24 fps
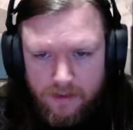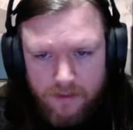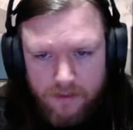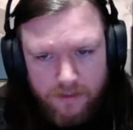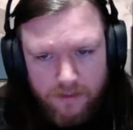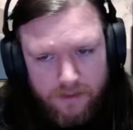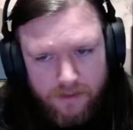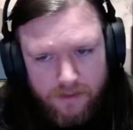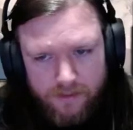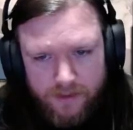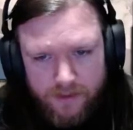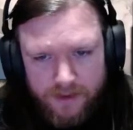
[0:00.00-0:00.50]

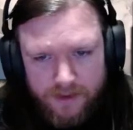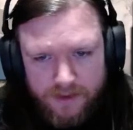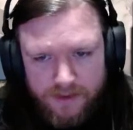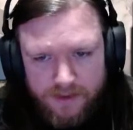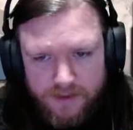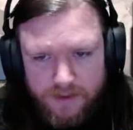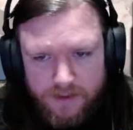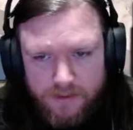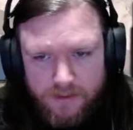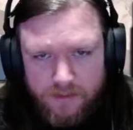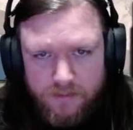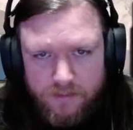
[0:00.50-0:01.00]
There it
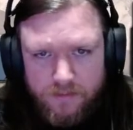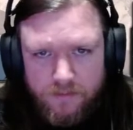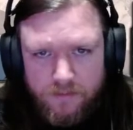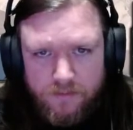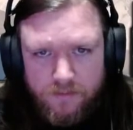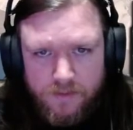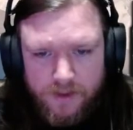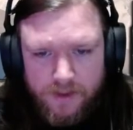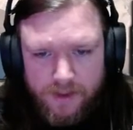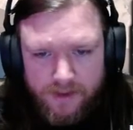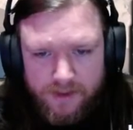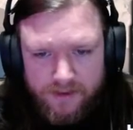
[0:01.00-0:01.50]
is.
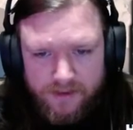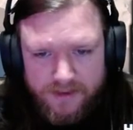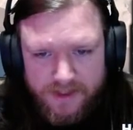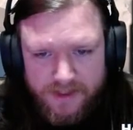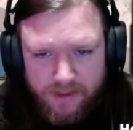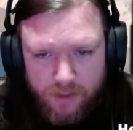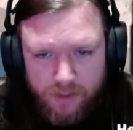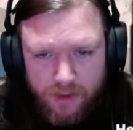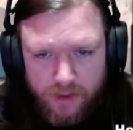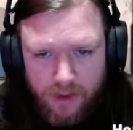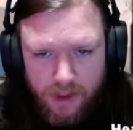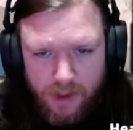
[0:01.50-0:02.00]
Malaya is
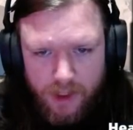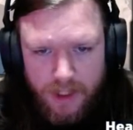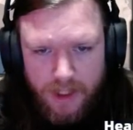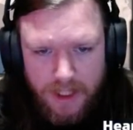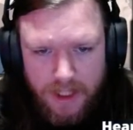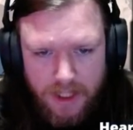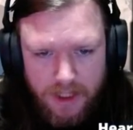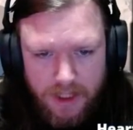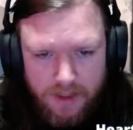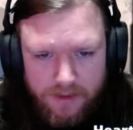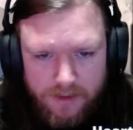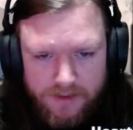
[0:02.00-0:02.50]
now a
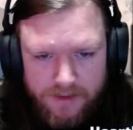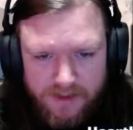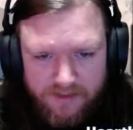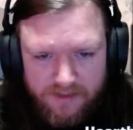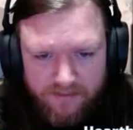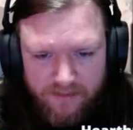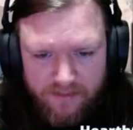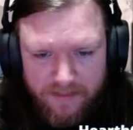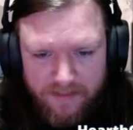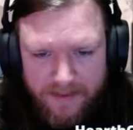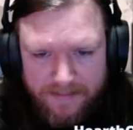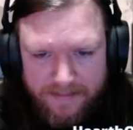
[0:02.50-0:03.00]
colony instead of
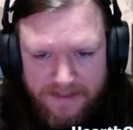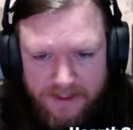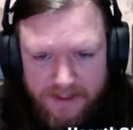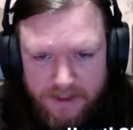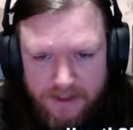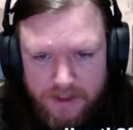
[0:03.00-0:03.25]
a puppet.